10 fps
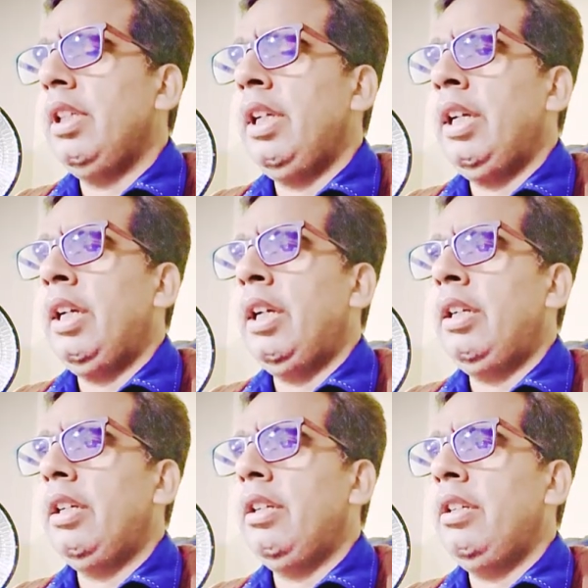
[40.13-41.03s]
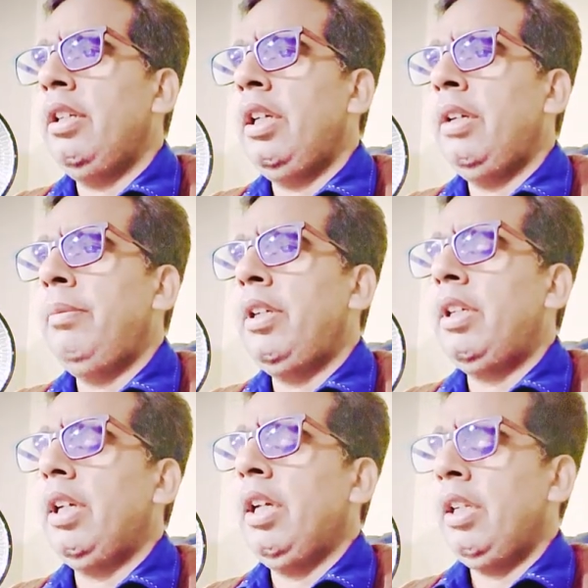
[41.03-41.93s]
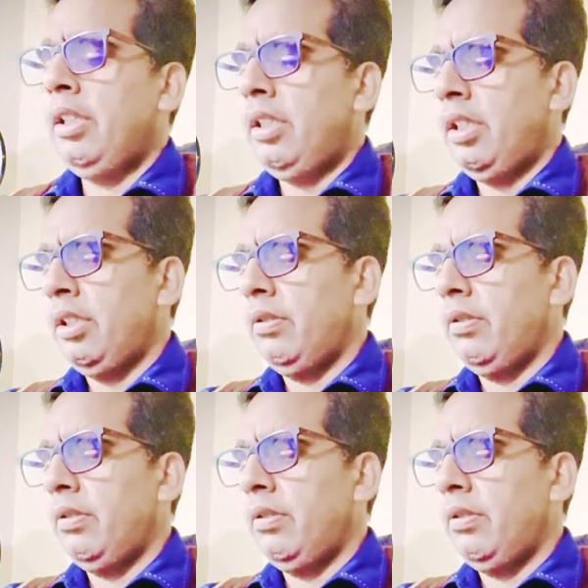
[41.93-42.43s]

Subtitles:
and name it anything